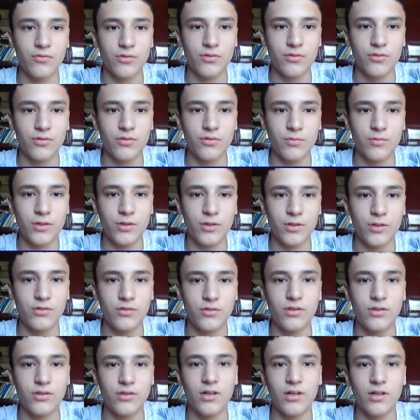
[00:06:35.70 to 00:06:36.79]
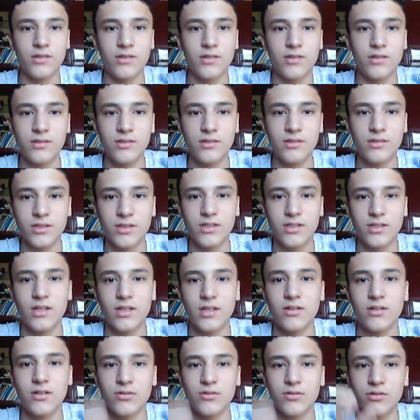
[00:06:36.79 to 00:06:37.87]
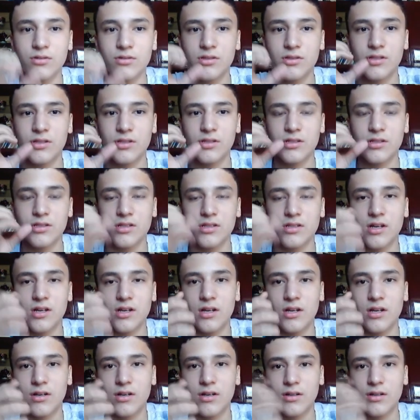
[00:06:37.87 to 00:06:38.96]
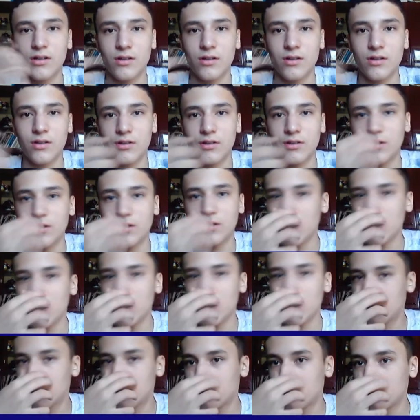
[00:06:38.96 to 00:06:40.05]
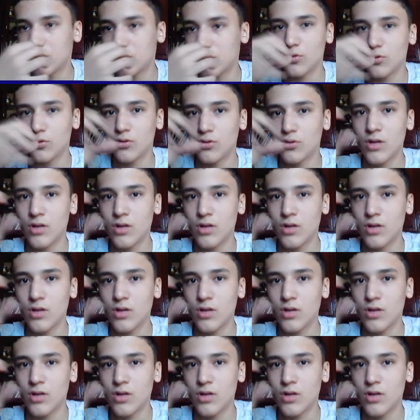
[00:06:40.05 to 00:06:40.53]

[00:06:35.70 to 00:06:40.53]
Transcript: because there are systematic errors that are related to your